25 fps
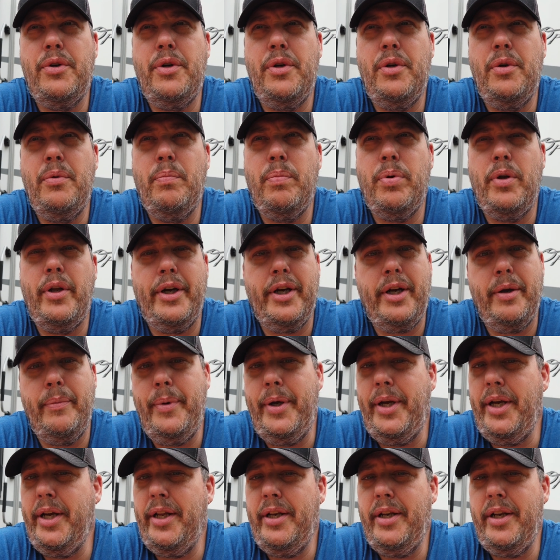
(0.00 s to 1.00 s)
to plug them
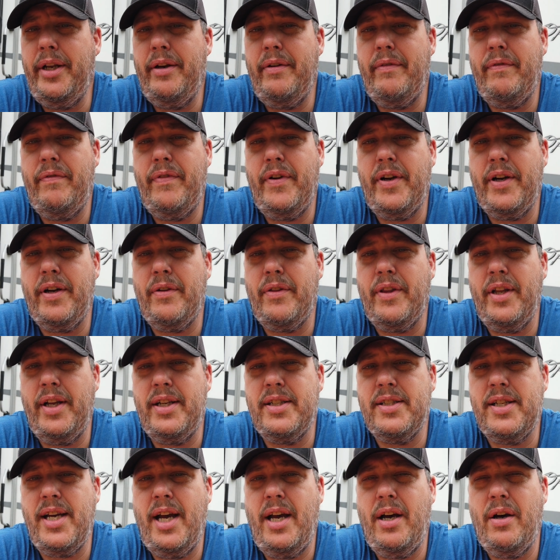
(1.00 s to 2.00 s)
in and figure
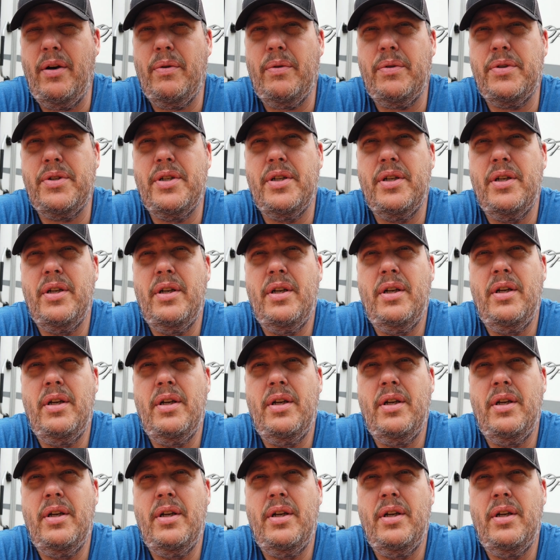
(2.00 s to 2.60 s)
things out,